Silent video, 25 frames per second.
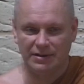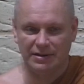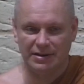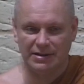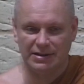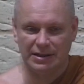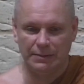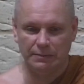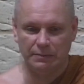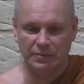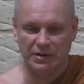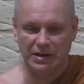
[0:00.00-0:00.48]
and they
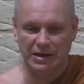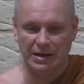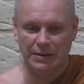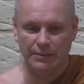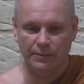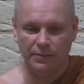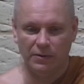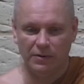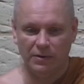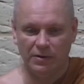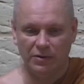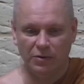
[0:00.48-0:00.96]
see
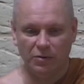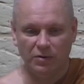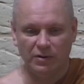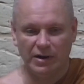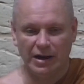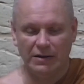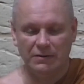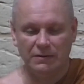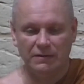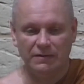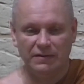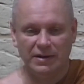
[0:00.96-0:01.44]
people and all
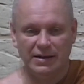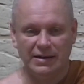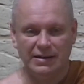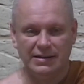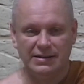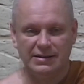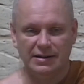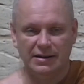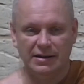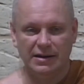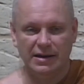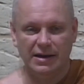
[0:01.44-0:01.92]
kind of
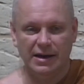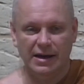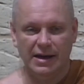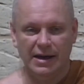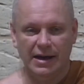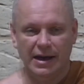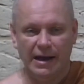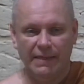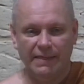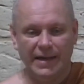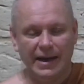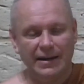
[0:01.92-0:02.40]
things. And
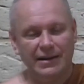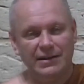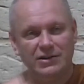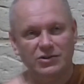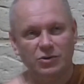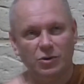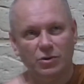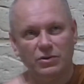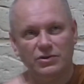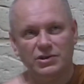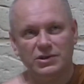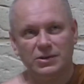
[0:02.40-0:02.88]
that
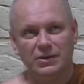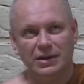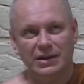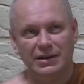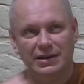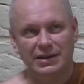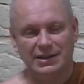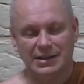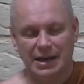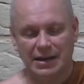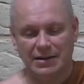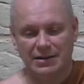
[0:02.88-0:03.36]
is also,
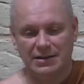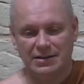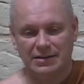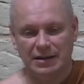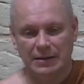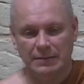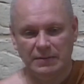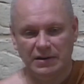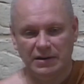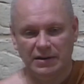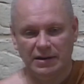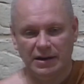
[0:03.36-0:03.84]
in a sense,
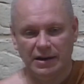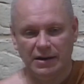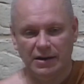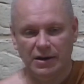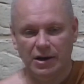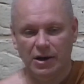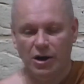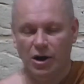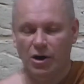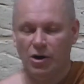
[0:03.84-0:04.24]
nimitta.